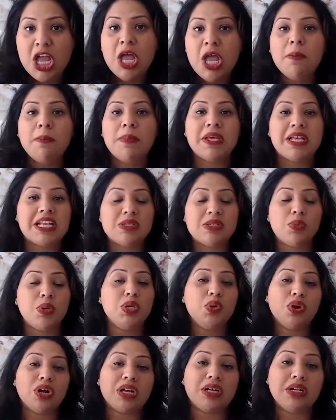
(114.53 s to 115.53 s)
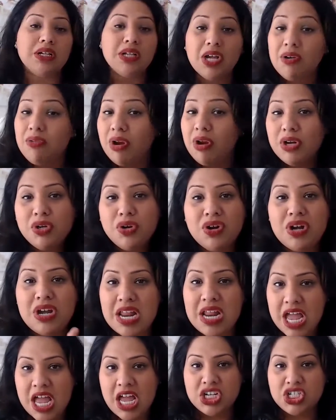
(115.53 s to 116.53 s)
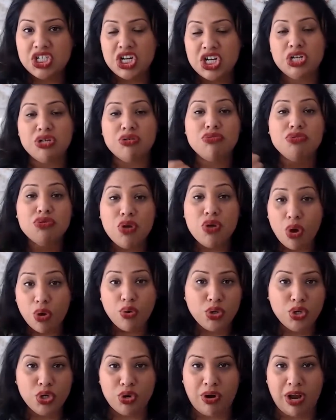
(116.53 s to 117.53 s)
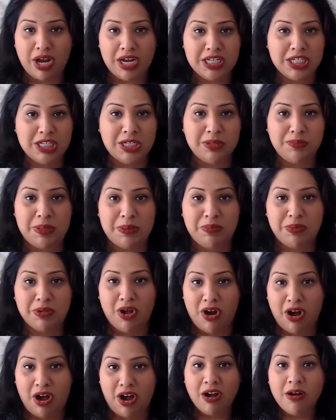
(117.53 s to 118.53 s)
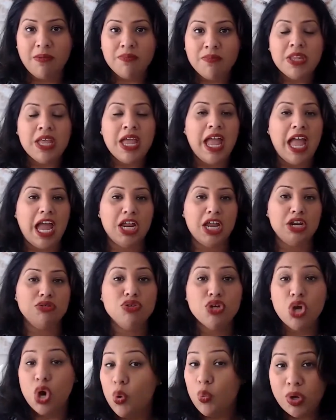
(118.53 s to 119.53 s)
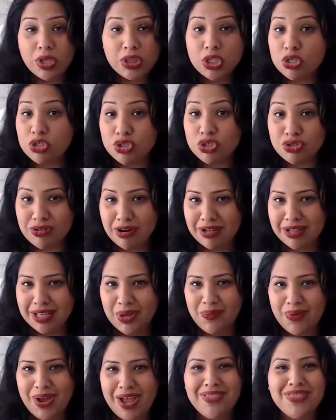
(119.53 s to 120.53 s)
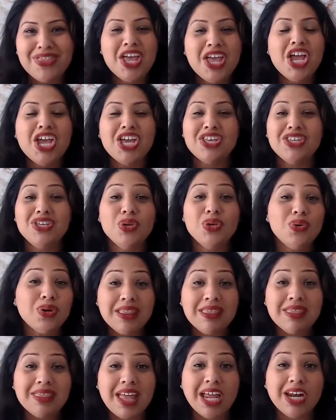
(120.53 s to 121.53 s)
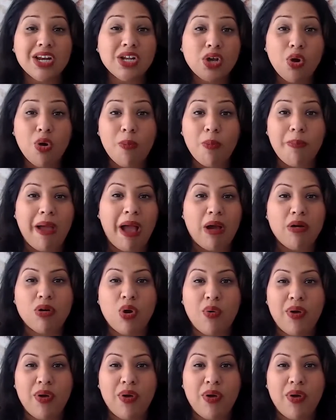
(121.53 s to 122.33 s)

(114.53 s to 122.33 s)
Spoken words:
Because when you are clear on your niche and you know who your ideal people are and you know what they're struggling with, you can then go about